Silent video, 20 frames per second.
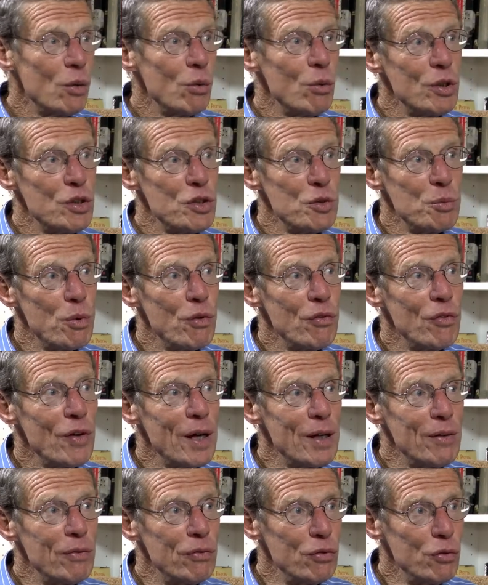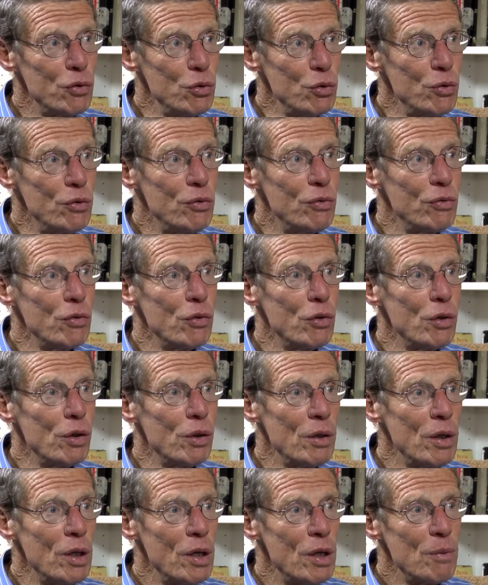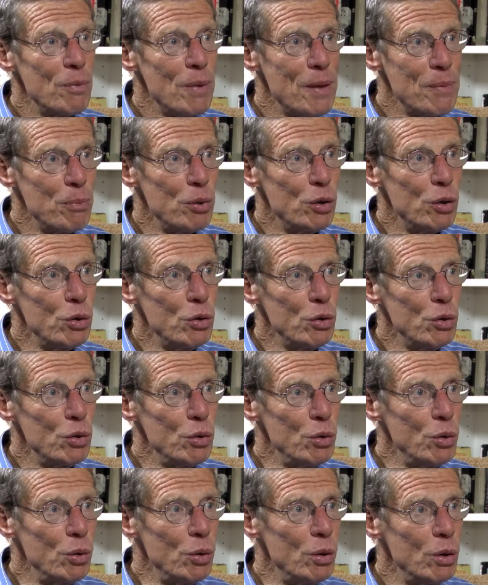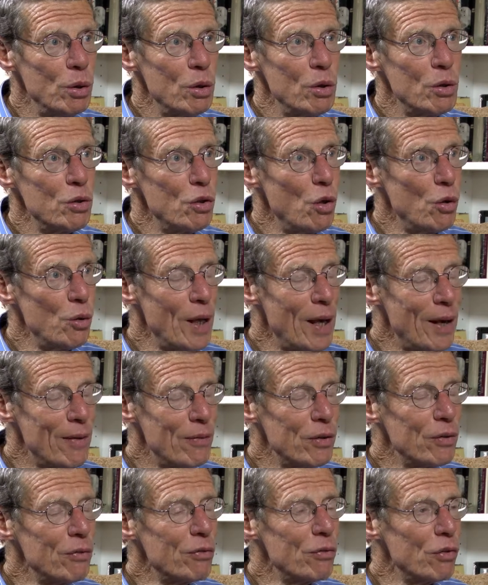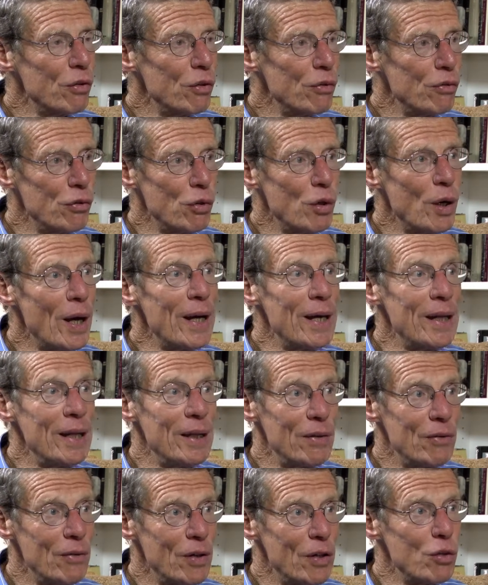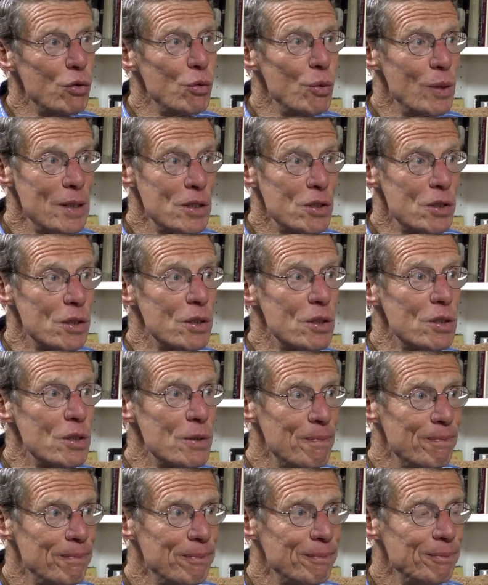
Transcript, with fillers: which provide food for people who don't have it for a variety of other reasons.